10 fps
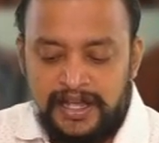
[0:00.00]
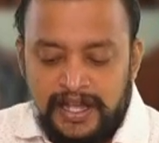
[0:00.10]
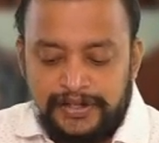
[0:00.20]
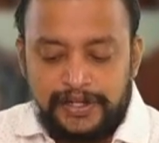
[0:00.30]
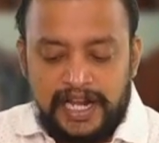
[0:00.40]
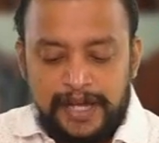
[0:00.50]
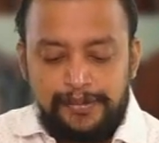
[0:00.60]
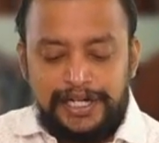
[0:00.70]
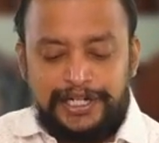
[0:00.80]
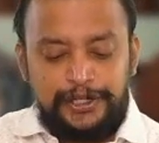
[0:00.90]
So
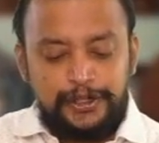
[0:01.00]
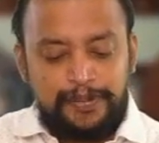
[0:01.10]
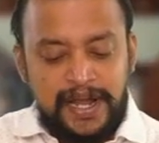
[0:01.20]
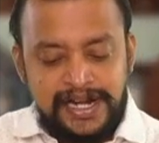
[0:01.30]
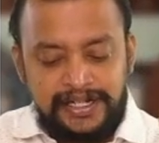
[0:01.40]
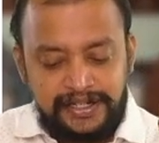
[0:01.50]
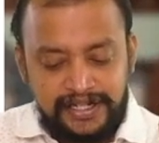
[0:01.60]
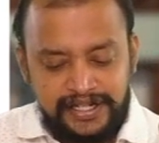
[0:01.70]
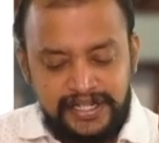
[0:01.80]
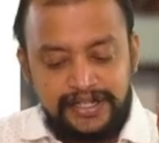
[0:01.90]
liability to pay
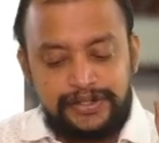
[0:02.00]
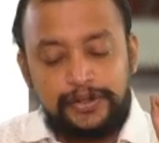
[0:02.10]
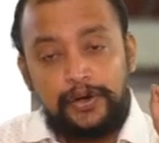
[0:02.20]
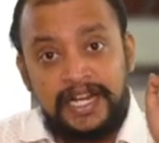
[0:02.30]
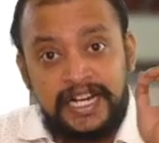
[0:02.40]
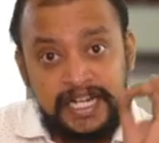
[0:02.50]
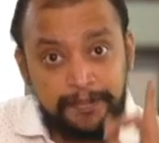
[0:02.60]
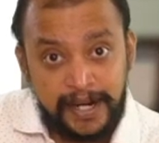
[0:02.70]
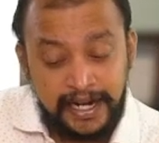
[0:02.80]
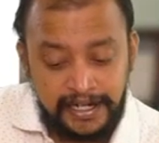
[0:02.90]
interest is solely
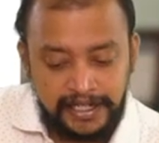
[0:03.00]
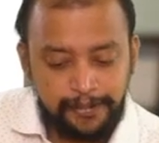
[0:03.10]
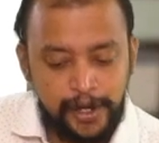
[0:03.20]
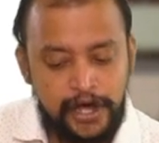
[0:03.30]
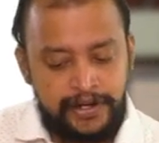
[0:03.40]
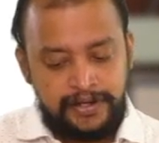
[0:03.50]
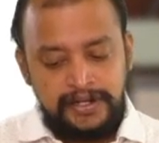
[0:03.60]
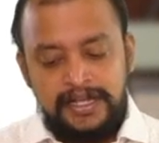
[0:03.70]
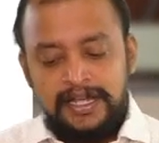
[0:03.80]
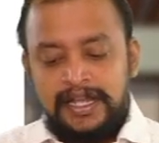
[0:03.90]
dependent upon
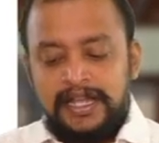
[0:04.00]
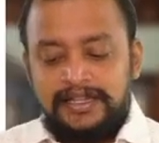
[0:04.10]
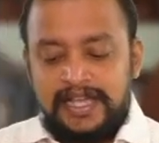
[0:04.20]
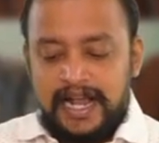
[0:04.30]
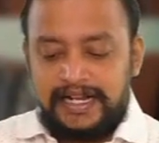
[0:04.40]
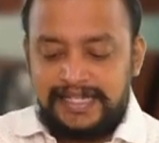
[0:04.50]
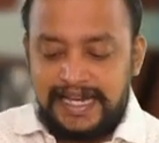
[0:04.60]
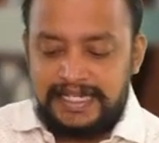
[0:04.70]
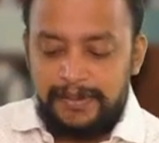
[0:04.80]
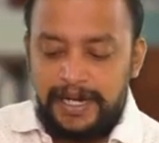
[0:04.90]
the
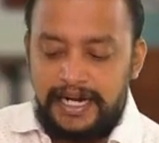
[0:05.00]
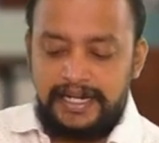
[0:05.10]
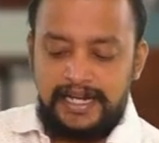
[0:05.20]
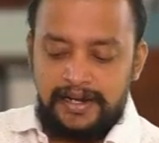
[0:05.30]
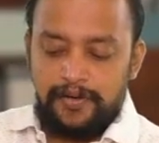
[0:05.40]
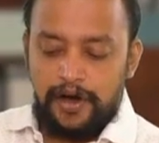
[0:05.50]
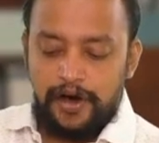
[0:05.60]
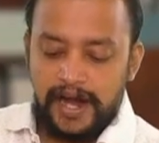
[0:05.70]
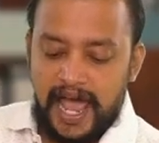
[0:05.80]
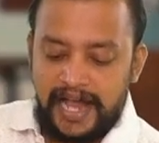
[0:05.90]
excisability
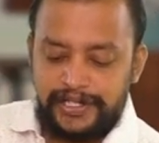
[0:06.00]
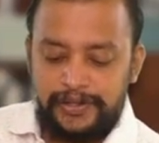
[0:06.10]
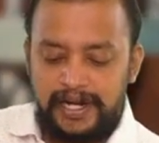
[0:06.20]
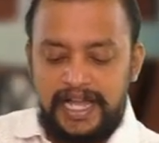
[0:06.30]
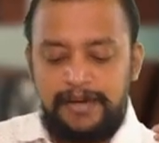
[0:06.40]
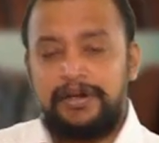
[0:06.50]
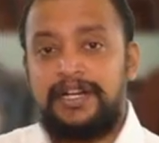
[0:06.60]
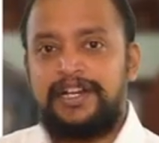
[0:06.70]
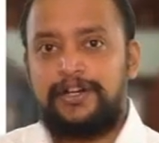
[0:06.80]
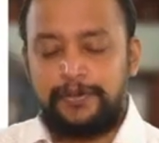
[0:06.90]
or actual
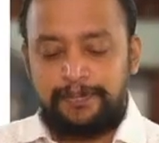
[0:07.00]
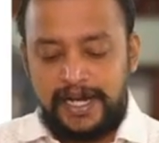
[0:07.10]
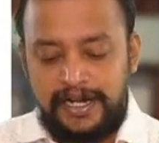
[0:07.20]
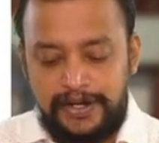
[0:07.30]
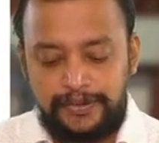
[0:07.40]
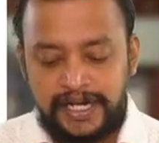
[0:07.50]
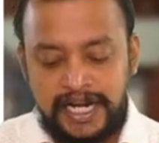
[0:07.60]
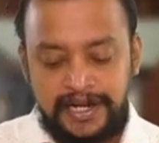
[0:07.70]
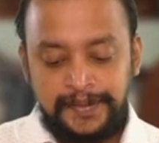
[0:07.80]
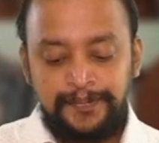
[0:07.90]
liability to pay
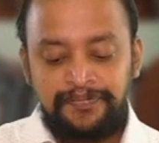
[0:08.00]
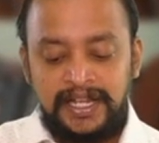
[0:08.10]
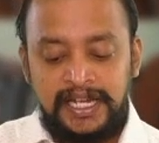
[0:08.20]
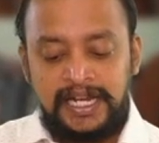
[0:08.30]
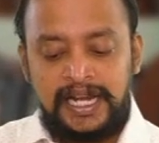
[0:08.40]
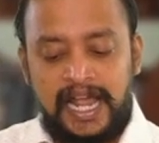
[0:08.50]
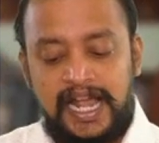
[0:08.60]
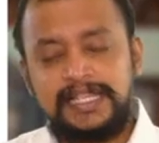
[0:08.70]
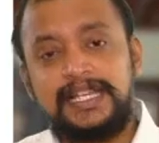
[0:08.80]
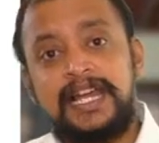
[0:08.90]
duty. In
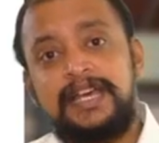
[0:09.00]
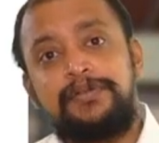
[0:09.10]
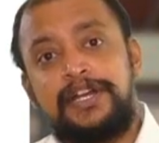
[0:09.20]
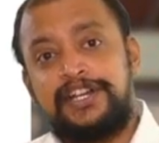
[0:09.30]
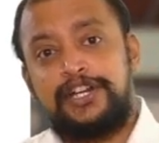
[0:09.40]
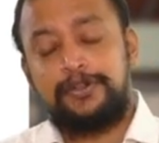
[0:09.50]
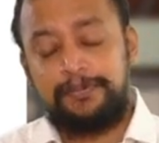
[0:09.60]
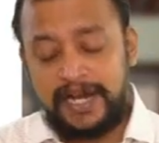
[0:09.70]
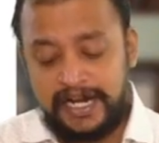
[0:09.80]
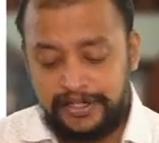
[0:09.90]
case the liability to
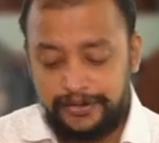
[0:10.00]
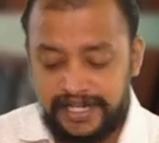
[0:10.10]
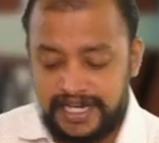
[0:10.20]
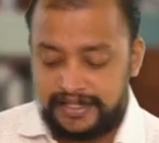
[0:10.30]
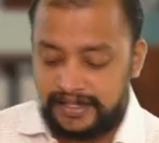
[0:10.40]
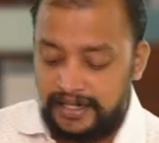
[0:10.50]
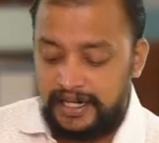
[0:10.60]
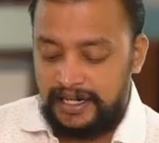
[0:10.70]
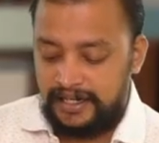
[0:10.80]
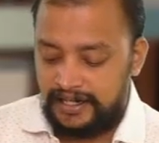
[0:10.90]
pay duty is nil,